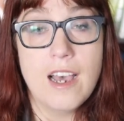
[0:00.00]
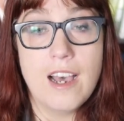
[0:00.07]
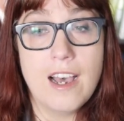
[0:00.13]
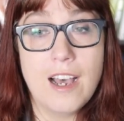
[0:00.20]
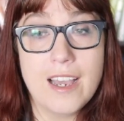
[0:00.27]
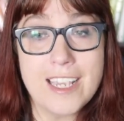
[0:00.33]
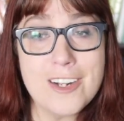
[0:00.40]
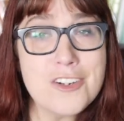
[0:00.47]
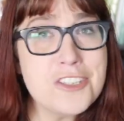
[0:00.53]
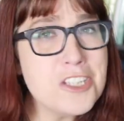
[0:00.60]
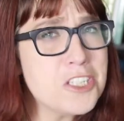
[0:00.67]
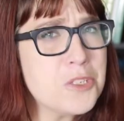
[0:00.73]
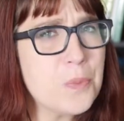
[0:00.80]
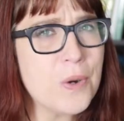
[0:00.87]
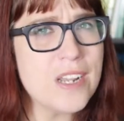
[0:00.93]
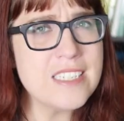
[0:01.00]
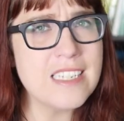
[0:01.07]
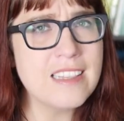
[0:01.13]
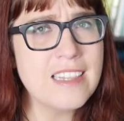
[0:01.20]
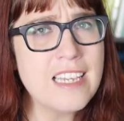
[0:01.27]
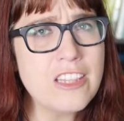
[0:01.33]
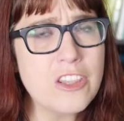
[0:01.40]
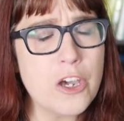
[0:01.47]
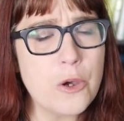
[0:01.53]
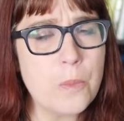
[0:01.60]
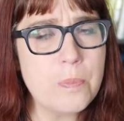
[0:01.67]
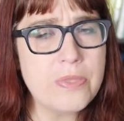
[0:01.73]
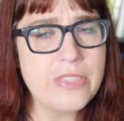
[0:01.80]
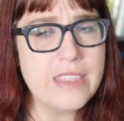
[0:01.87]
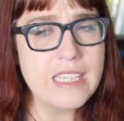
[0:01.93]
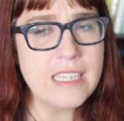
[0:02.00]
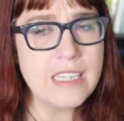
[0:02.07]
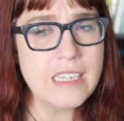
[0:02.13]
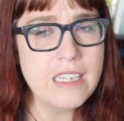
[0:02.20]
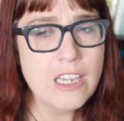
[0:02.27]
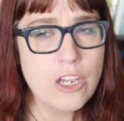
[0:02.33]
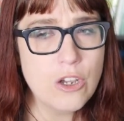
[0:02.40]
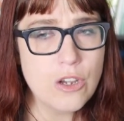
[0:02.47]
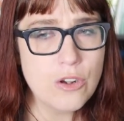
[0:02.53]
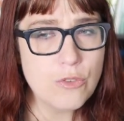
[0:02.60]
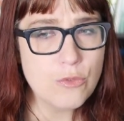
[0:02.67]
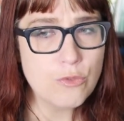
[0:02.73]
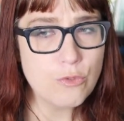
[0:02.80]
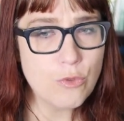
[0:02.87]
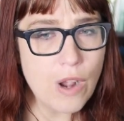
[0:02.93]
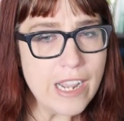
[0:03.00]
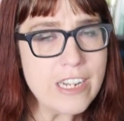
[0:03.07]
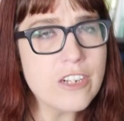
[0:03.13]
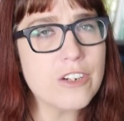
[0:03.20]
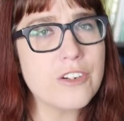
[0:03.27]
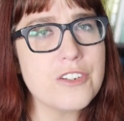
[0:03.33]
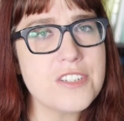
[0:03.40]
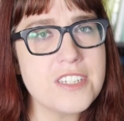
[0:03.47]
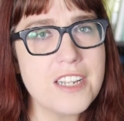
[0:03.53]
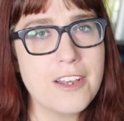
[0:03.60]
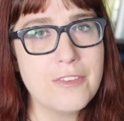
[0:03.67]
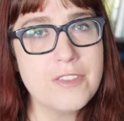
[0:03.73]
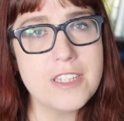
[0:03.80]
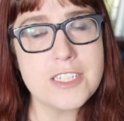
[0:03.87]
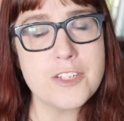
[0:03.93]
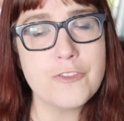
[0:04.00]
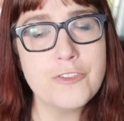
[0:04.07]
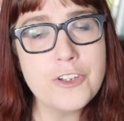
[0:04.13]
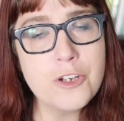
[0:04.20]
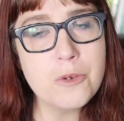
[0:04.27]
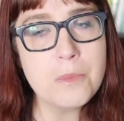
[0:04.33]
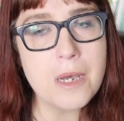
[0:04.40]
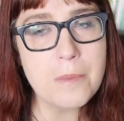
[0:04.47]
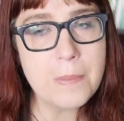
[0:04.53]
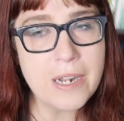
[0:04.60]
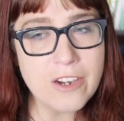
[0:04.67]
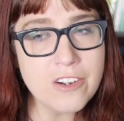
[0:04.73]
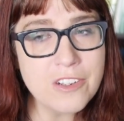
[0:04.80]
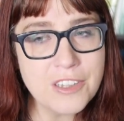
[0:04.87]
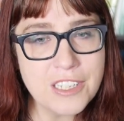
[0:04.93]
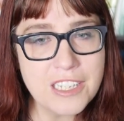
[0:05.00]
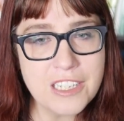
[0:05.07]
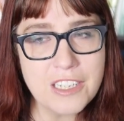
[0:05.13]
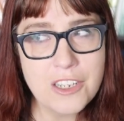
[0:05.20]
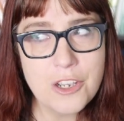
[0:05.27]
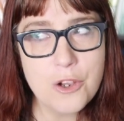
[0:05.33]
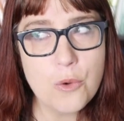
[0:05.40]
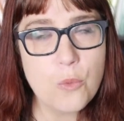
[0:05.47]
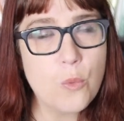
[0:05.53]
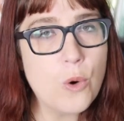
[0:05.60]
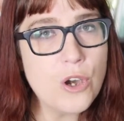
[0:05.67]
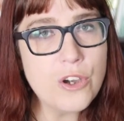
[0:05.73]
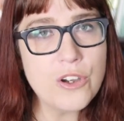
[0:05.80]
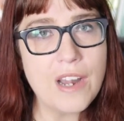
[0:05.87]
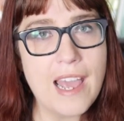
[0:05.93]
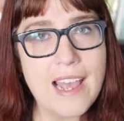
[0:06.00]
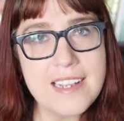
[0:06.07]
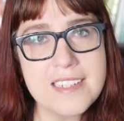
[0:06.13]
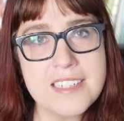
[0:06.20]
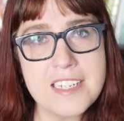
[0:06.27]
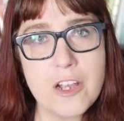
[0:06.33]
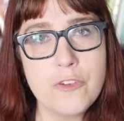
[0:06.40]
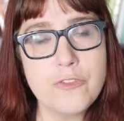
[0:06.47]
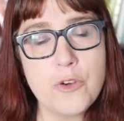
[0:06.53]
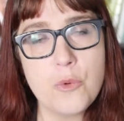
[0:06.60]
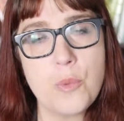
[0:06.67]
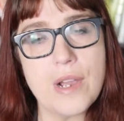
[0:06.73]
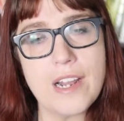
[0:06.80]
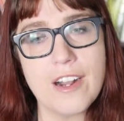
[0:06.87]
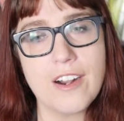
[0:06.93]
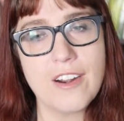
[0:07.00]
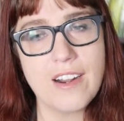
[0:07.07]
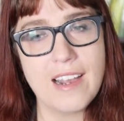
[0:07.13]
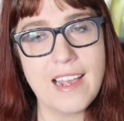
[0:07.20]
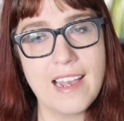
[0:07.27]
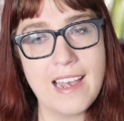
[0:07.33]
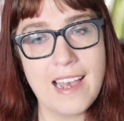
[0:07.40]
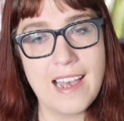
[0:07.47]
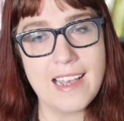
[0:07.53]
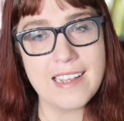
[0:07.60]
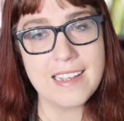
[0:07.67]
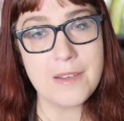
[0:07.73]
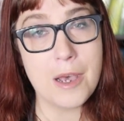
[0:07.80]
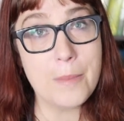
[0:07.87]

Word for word: Uh, here's the surprising thing though the writers of this film apparently weren't as self aware uh,